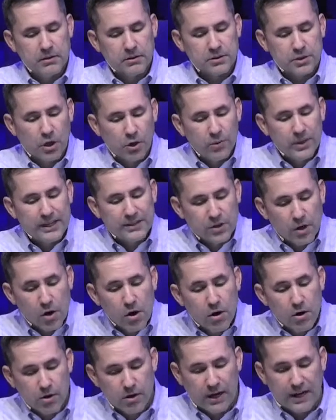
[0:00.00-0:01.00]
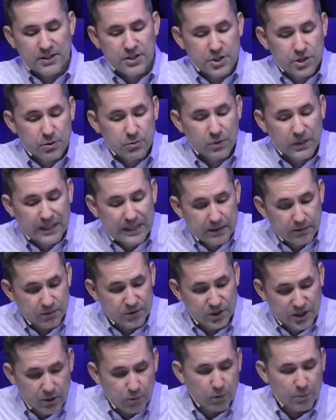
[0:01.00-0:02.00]
Go into her, and
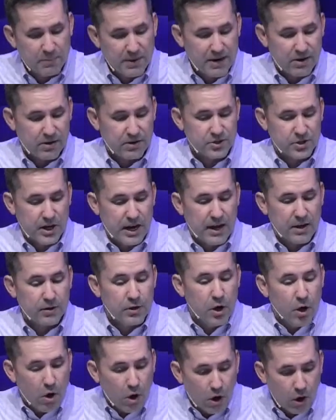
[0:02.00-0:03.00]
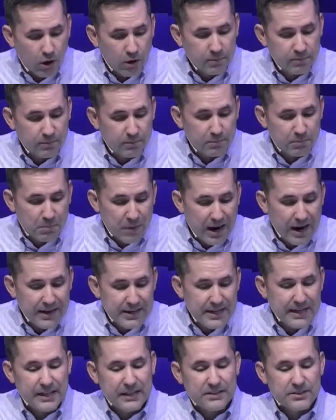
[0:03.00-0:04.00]
she will bear a child on my
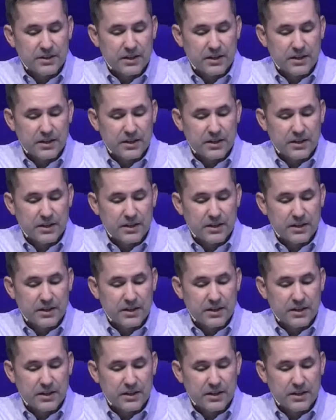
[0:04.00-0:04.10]
knees,